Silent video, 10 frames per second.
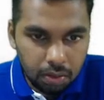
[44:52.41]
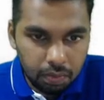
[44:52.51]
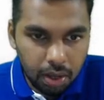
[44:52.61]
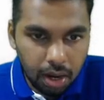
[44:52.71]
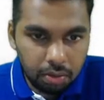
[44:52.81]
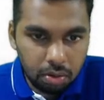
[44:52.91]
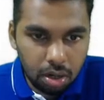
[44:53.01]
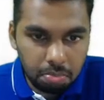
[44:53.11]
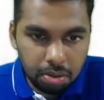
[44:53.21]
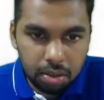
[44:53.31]
we have to
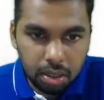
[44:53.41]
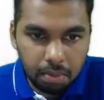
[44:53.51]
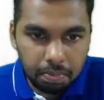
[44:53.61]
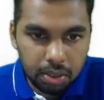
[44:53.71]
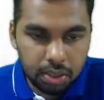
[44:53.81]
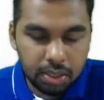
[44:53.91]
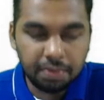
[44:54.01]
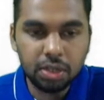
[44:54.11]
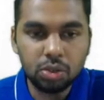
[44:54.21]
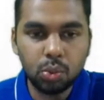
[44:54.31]
double the number
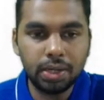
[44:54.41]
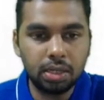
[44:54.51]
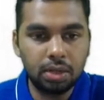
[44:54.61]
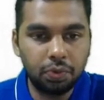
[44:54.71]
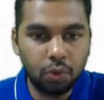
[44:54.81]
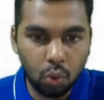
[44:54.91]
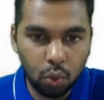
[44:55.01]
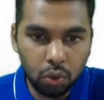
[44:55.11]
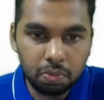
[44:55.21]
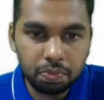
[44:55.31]

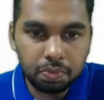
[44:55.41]
724.